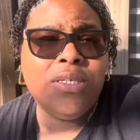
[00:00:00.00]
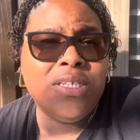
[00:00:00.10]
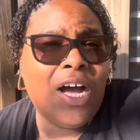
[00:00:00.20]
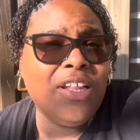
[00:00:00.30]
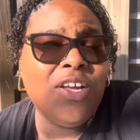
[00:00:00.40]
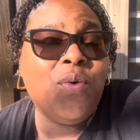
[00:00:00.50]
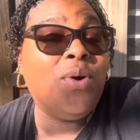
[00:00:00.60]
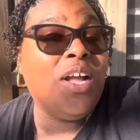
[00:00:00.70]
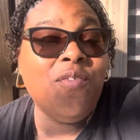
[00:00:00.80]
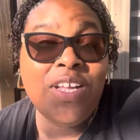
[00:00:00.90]
dahlia
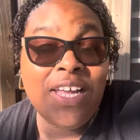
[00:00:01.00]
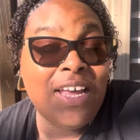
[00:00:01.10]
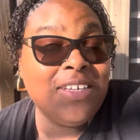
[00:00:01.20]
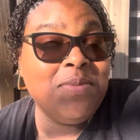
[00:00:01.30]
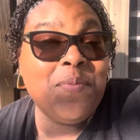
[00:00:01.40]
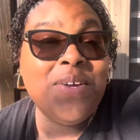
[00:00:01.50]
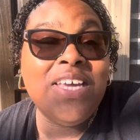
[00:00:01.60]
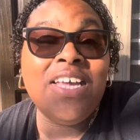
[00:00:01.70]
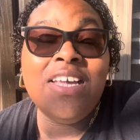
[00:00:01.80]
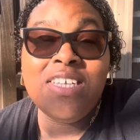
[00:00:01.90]
whatever the case may
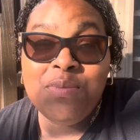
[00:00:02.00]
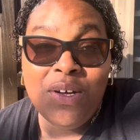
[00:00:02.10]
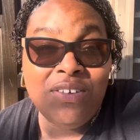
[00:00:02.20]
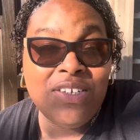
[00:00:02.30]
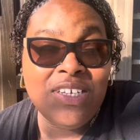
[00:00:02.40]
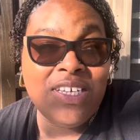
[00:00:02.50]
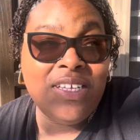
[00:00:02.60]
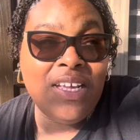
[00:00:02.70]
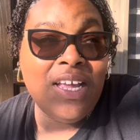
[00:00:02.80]
be it smells good